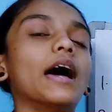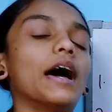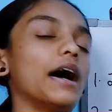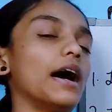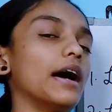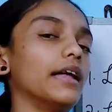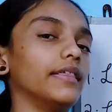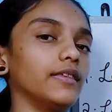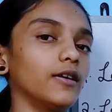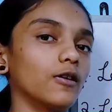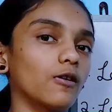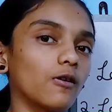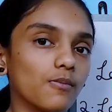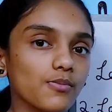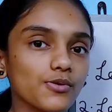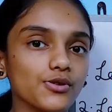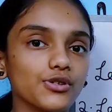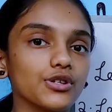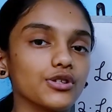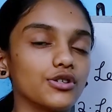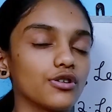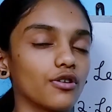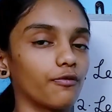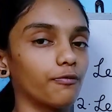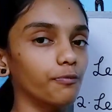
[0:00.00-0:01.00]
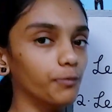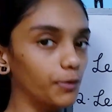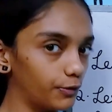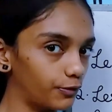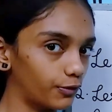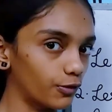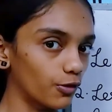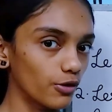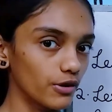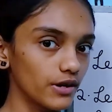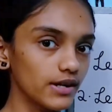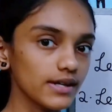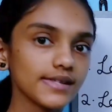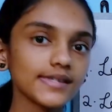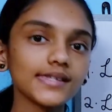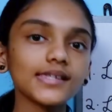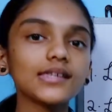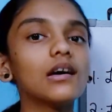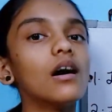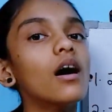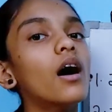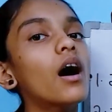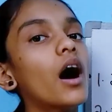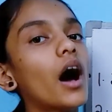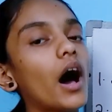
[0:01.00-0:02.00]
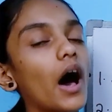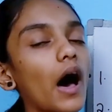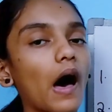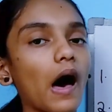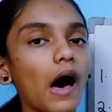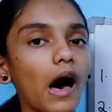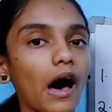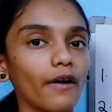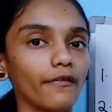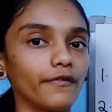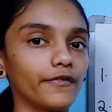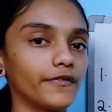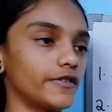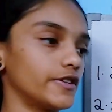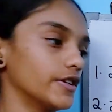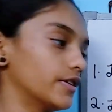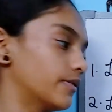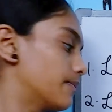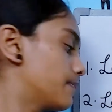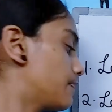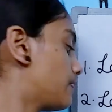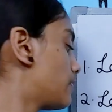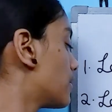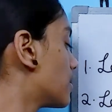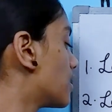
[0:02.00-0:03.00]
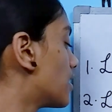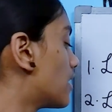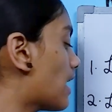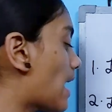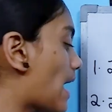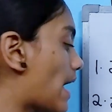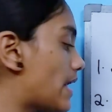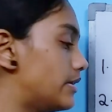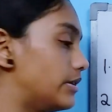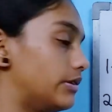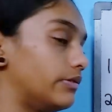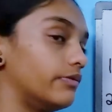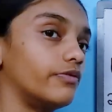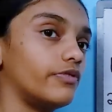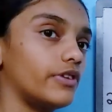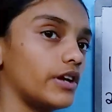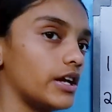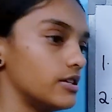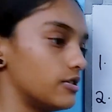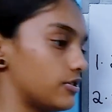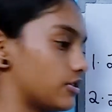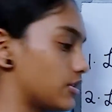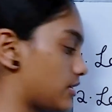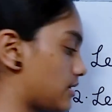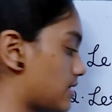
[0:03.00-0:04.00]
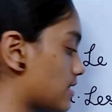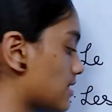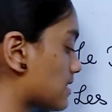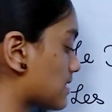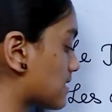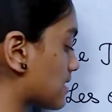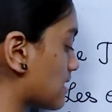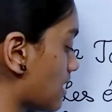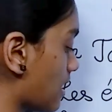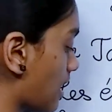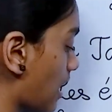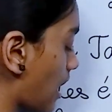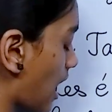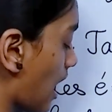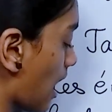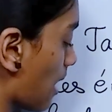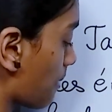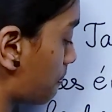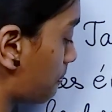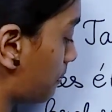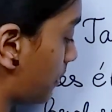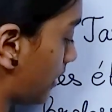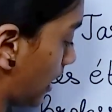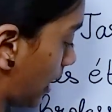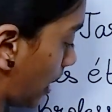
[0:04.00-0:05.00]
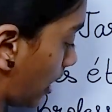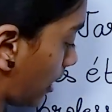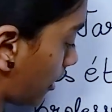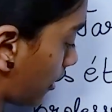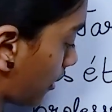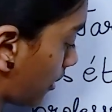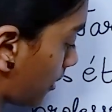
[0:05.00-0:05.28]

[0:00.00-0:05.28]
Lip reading: and the opposite of before is after, and in French it is après.